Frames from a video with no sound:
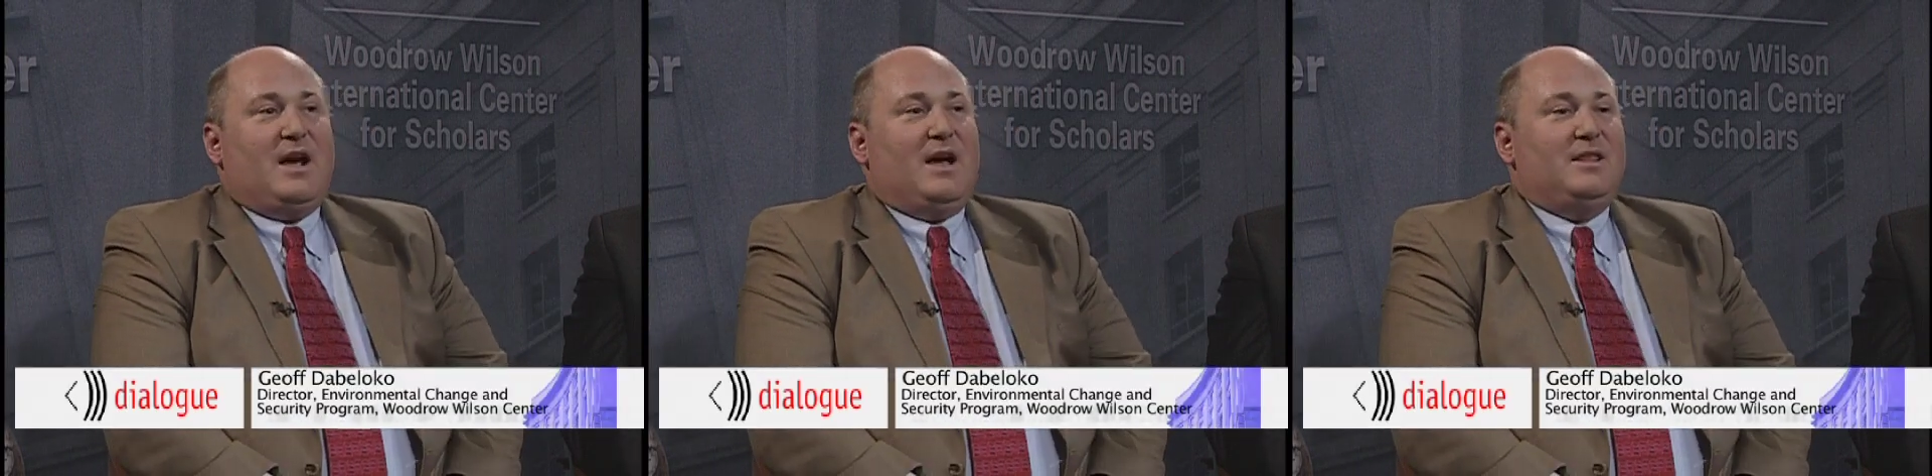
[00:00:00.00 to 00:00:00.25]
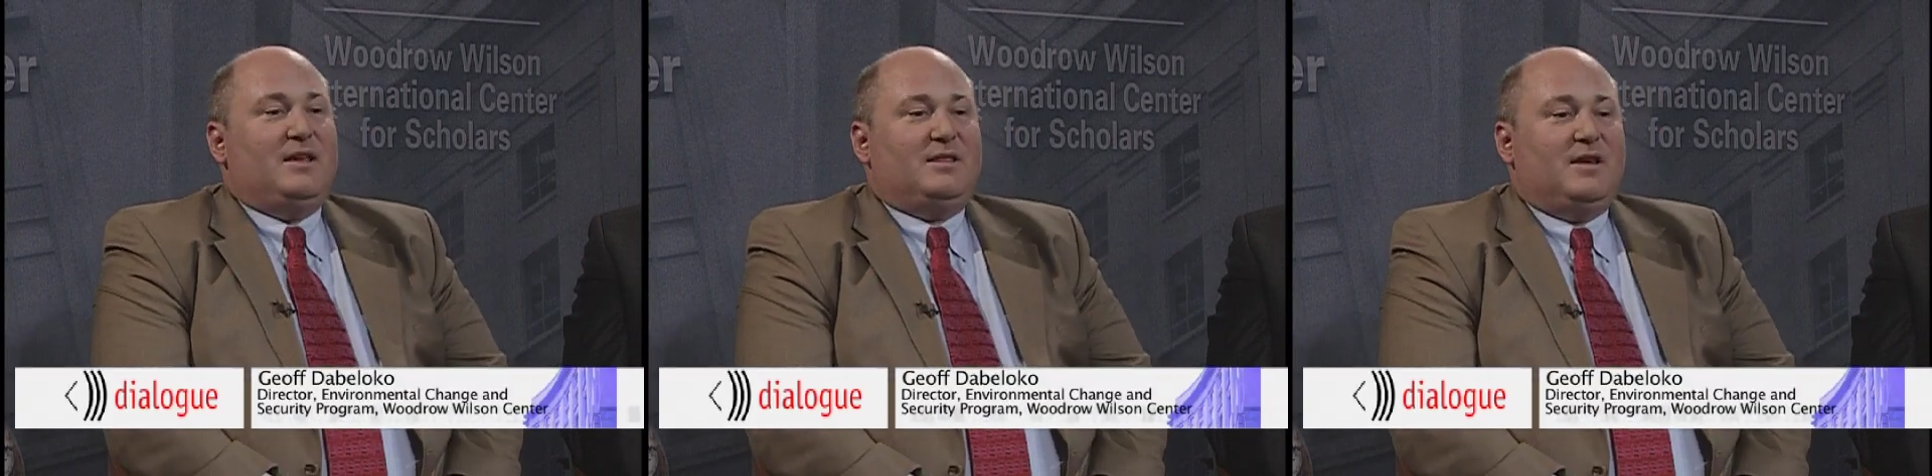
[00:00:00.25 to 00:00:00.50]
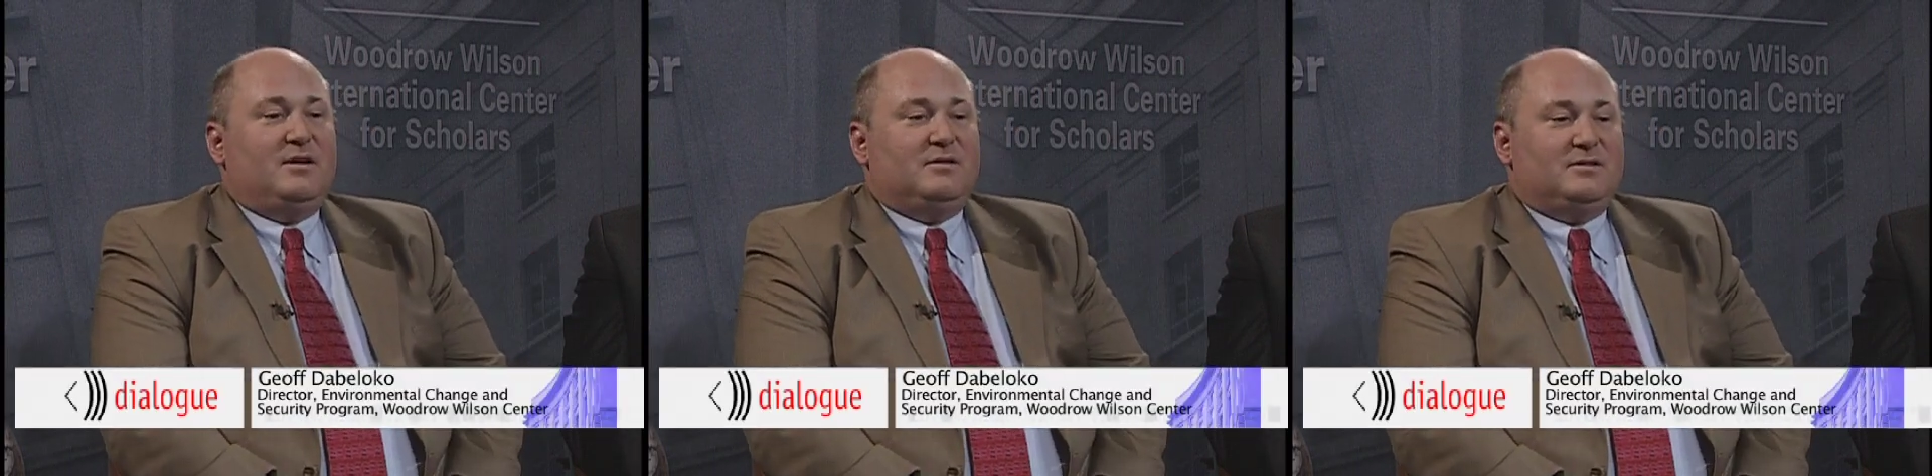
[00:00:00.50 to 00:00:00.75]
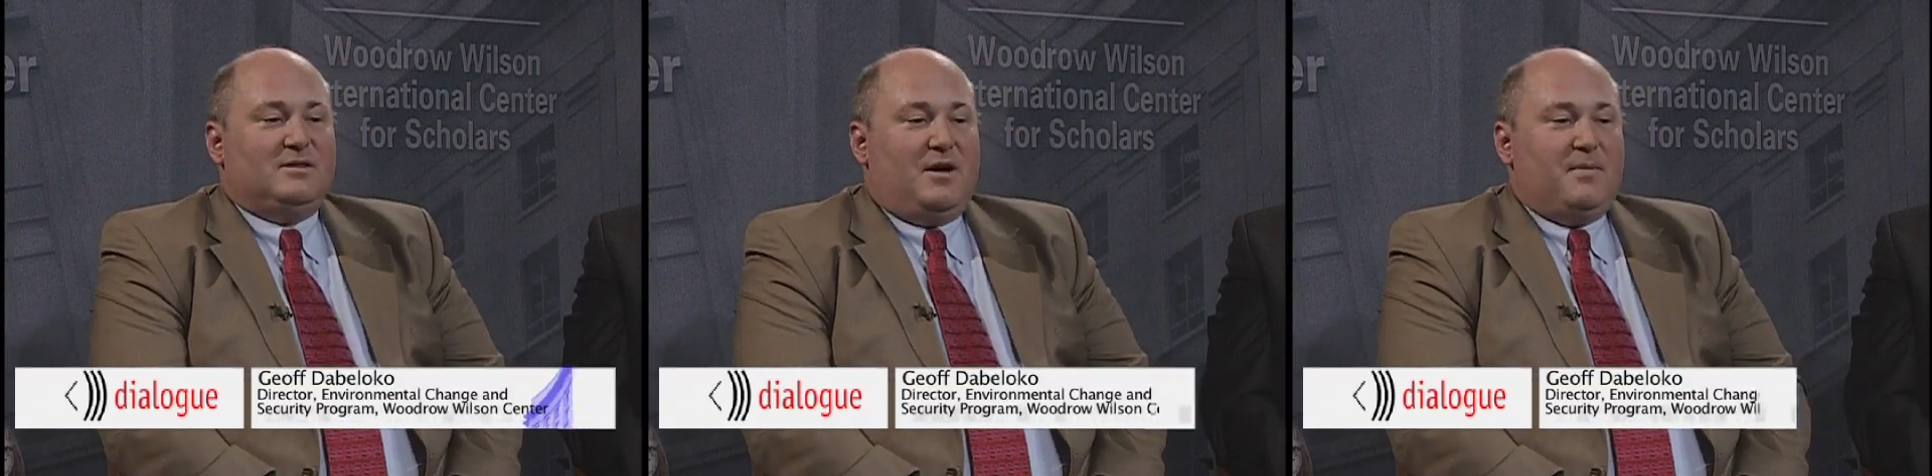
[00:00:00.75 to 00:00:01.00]
I think
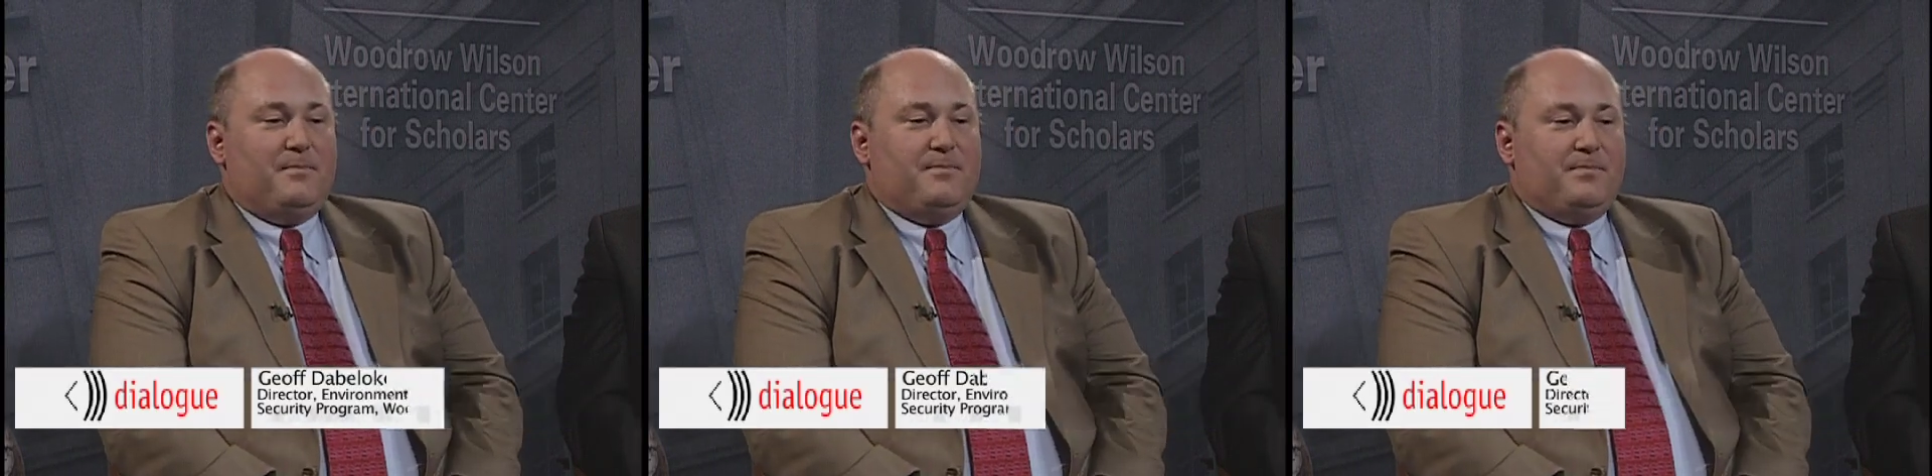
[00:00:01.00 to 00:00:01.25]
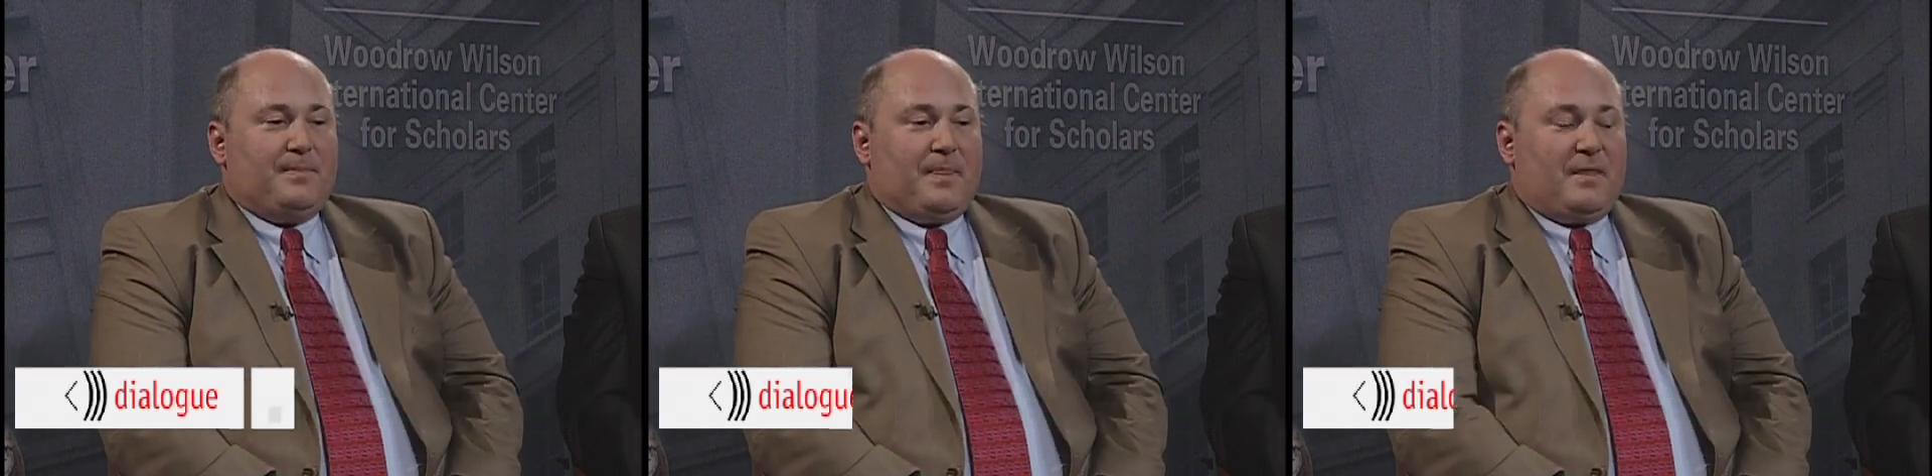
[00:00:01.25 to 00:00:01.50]
there's some